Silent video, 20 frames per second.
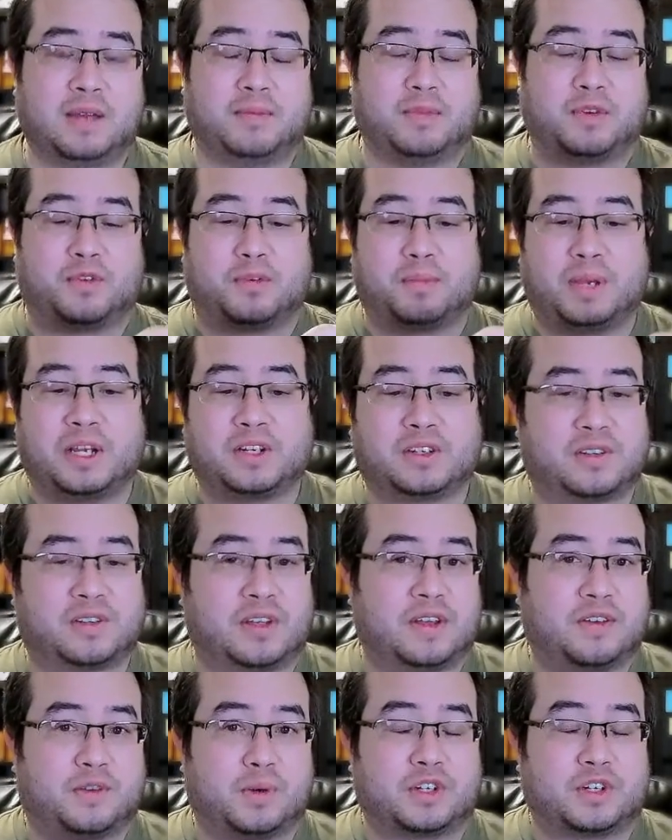But for patients that
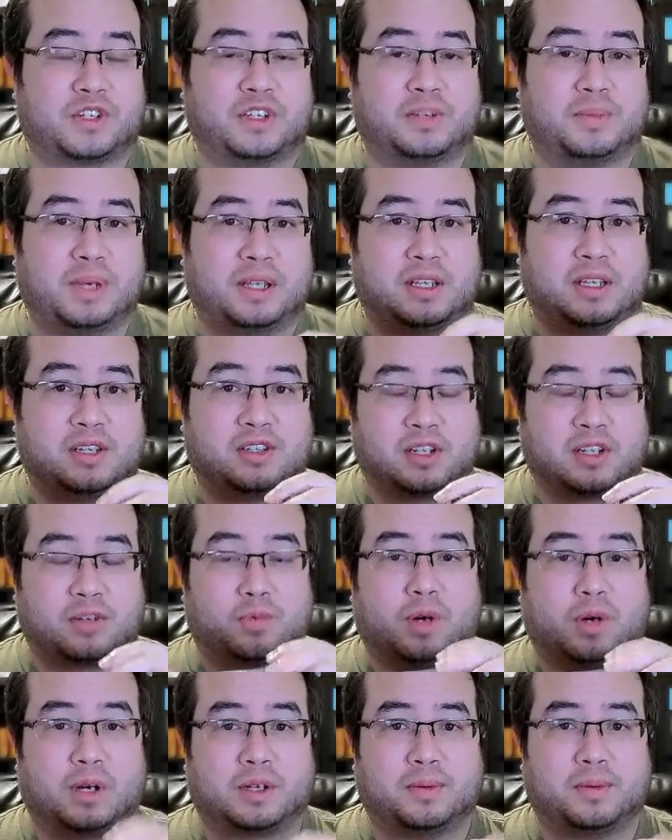have questions about that, it's like
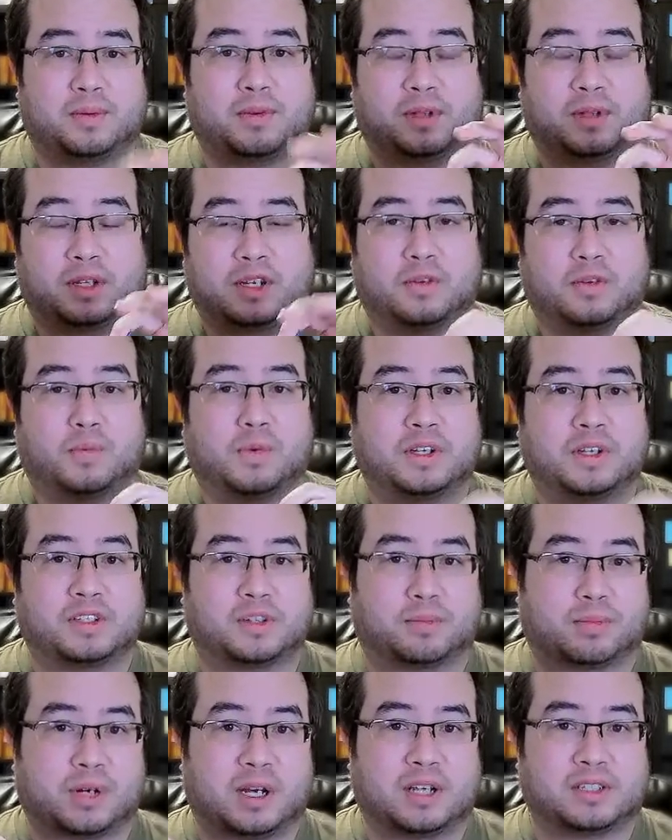walk them through like, what's the
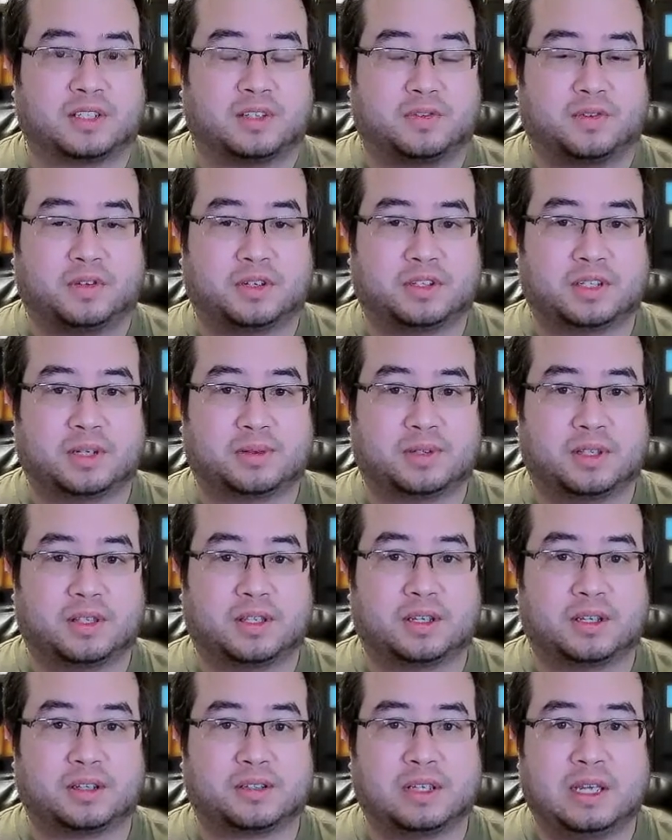process for these types of
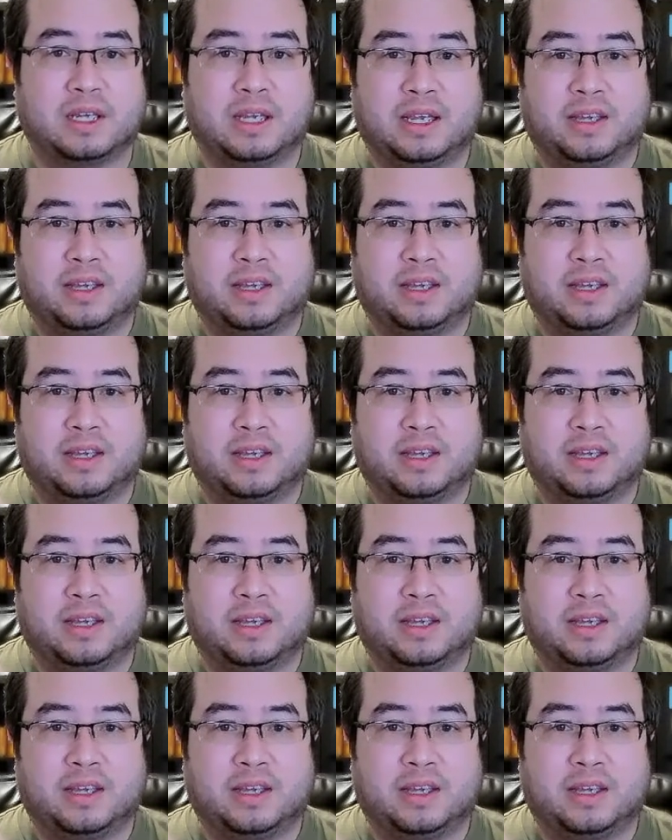things.